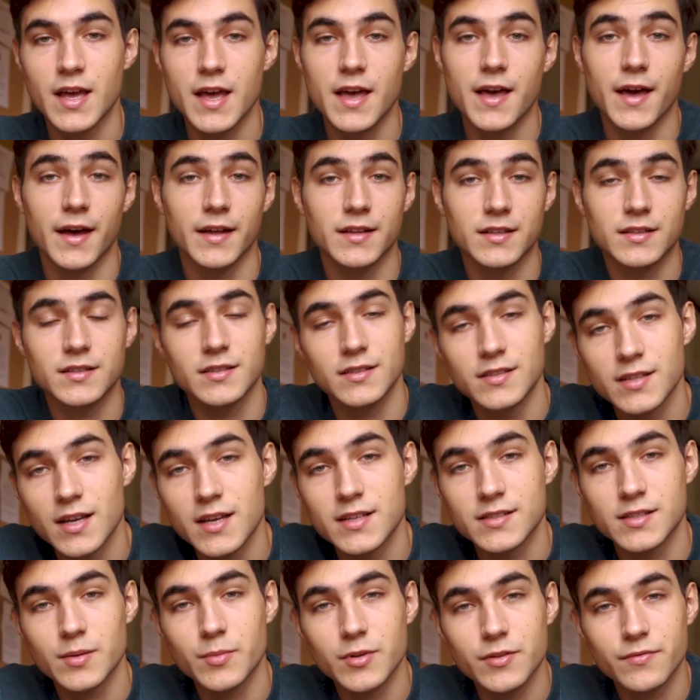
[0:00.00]
And
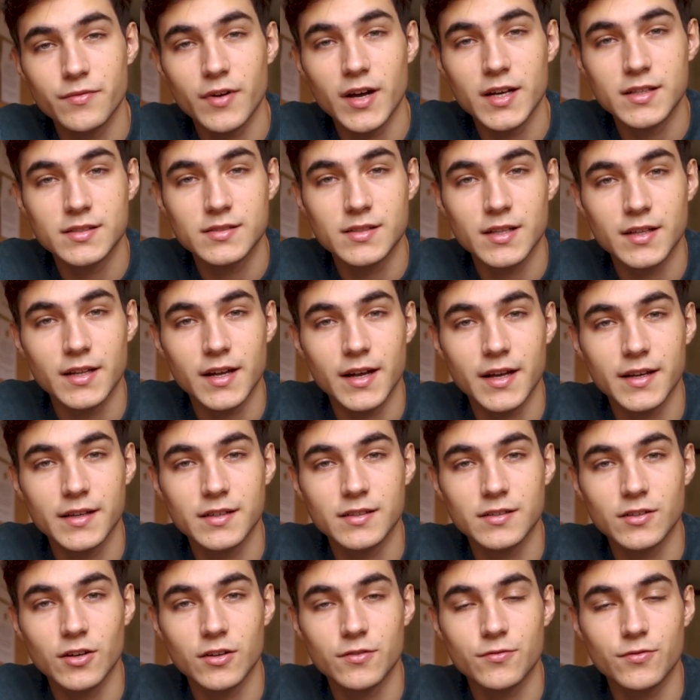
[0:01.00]
some advice that I
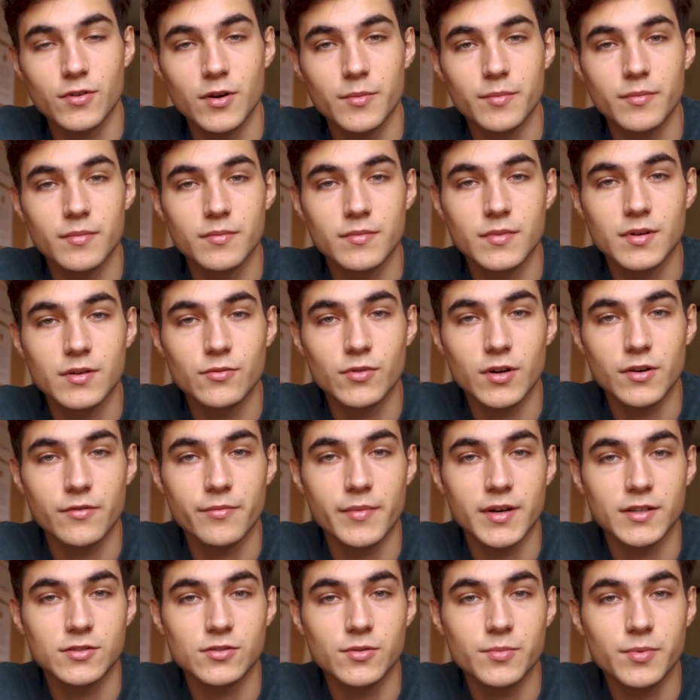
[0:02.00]
got from one of
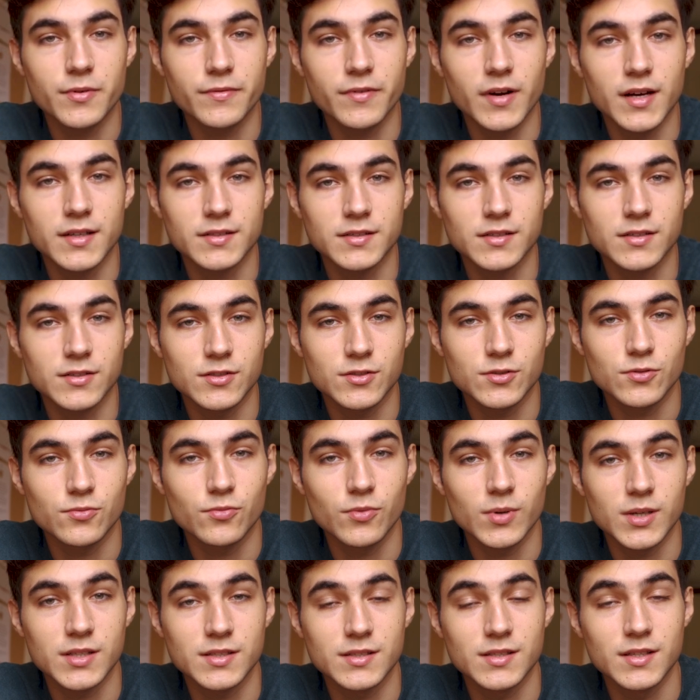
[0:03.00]
my supervisors
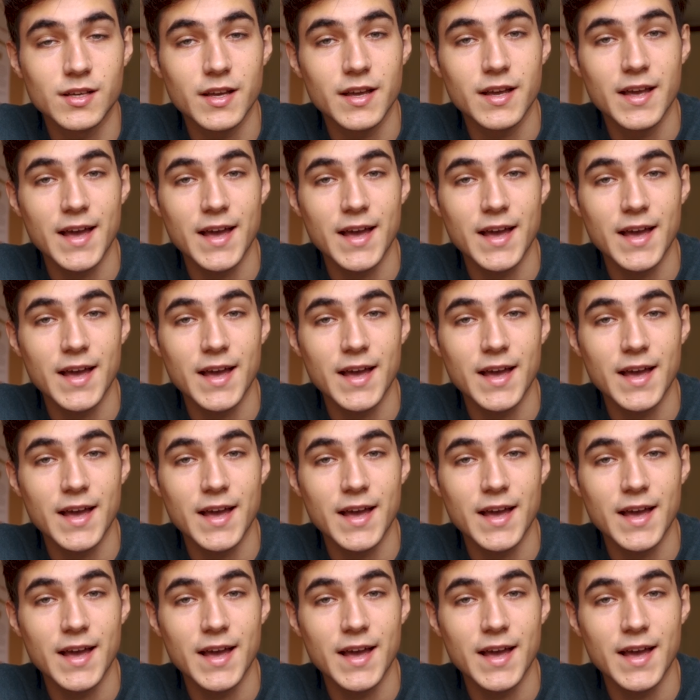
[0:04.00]
was